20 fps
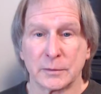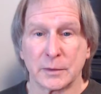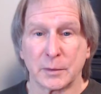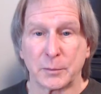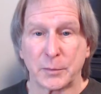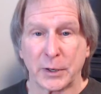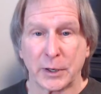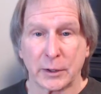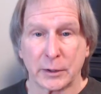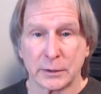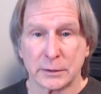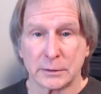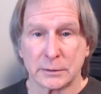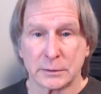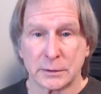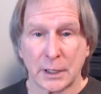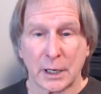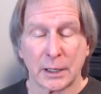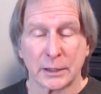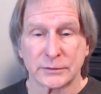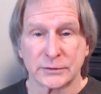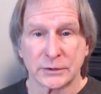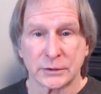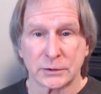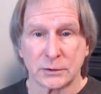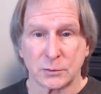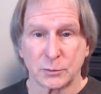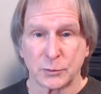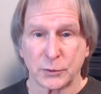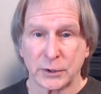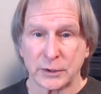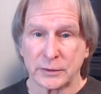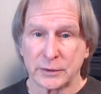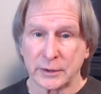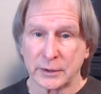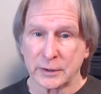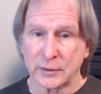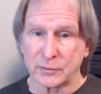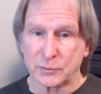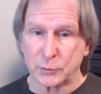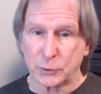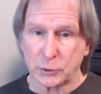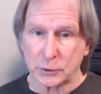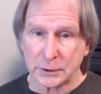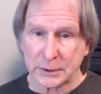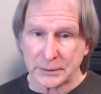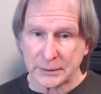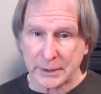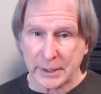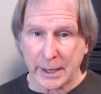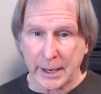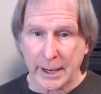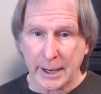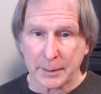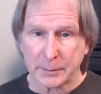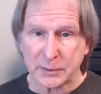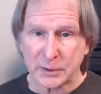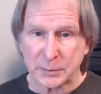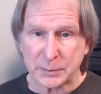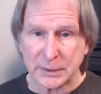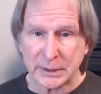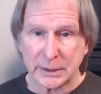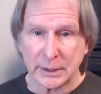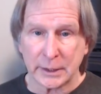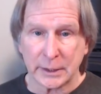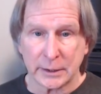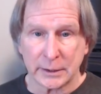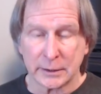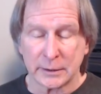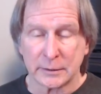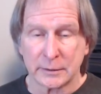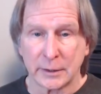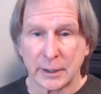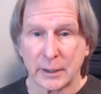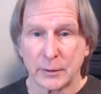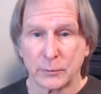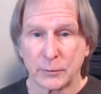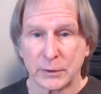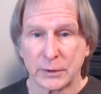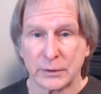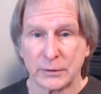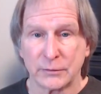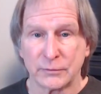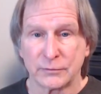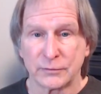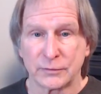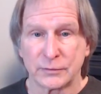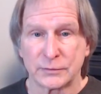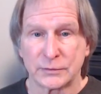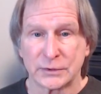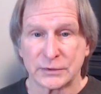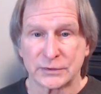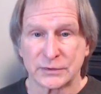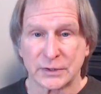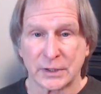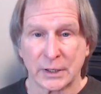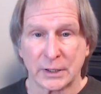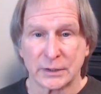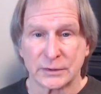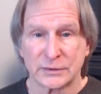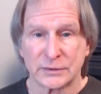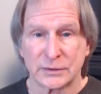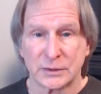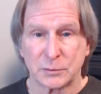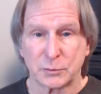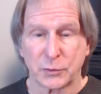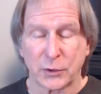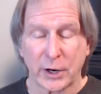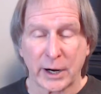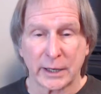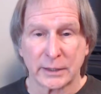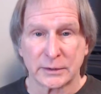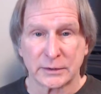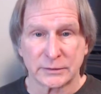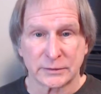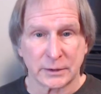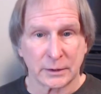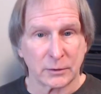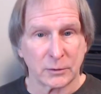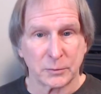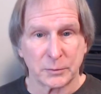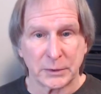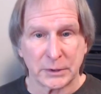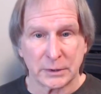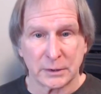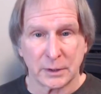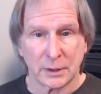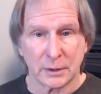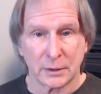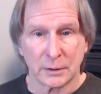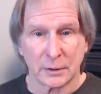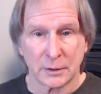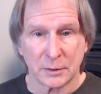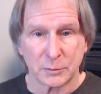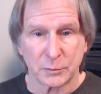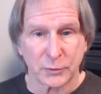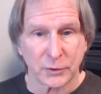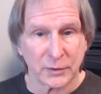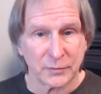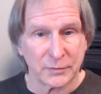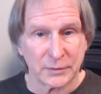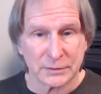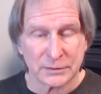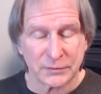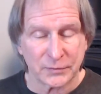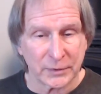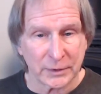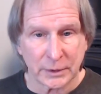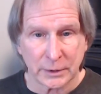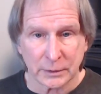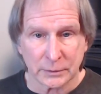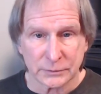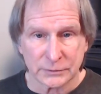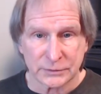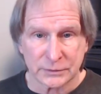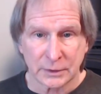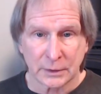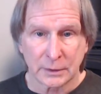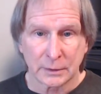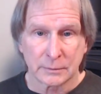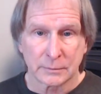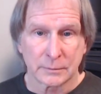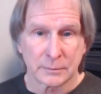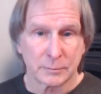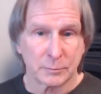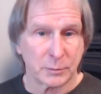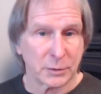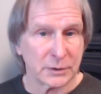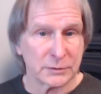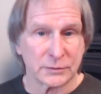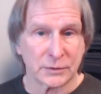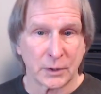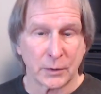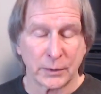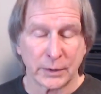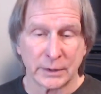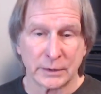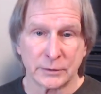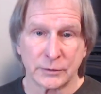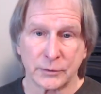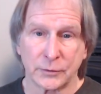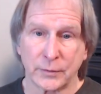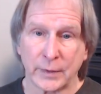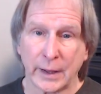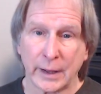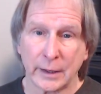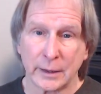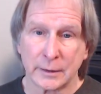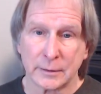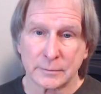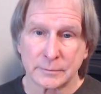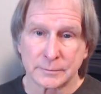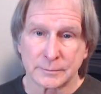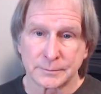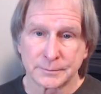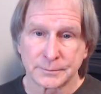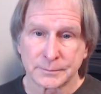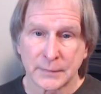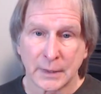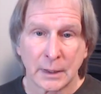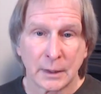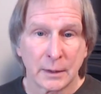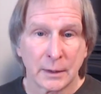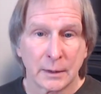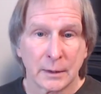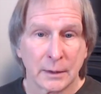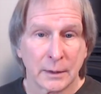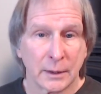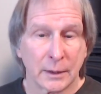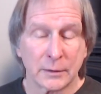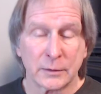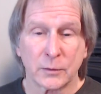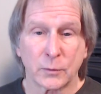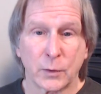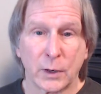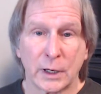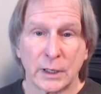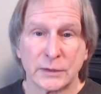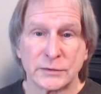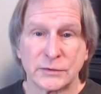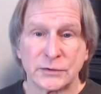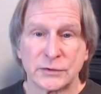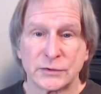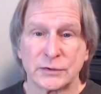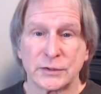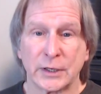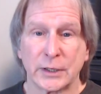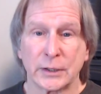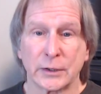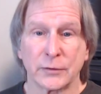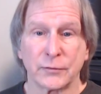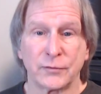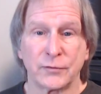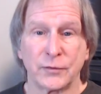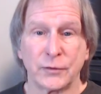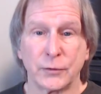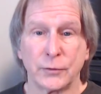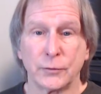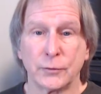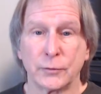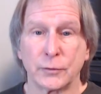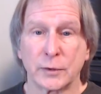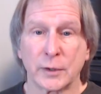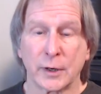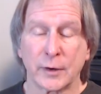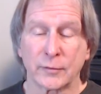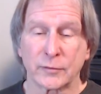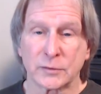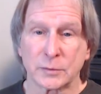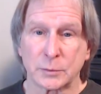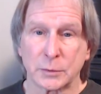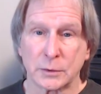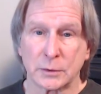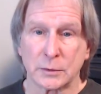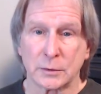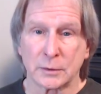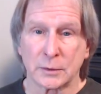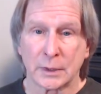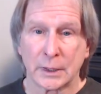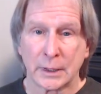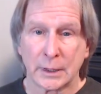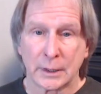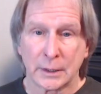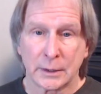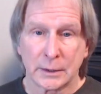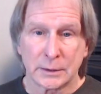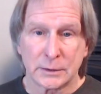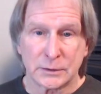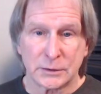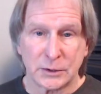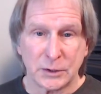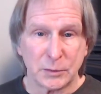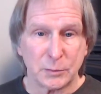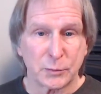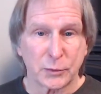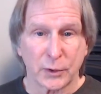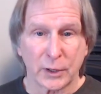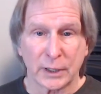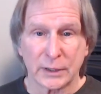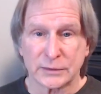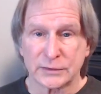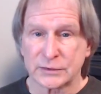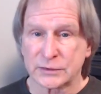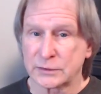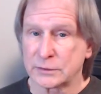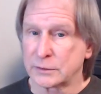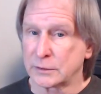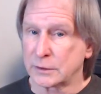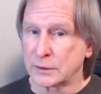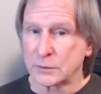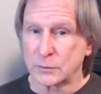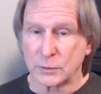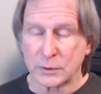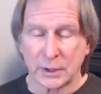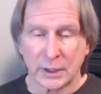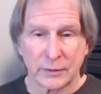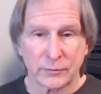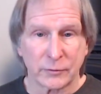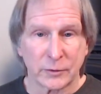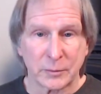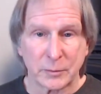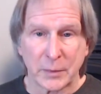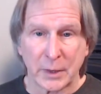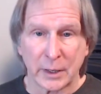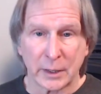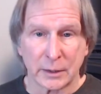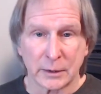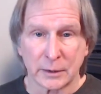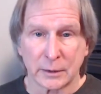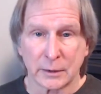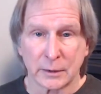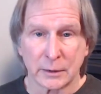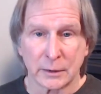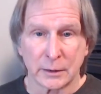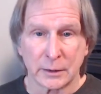paradoxical breathing of pulling the abdomen in that we've discussed and practiced a little bit on previous videos, please go ahead and do that. Otherwise, just take a few comfortable deep breaths in whatever manner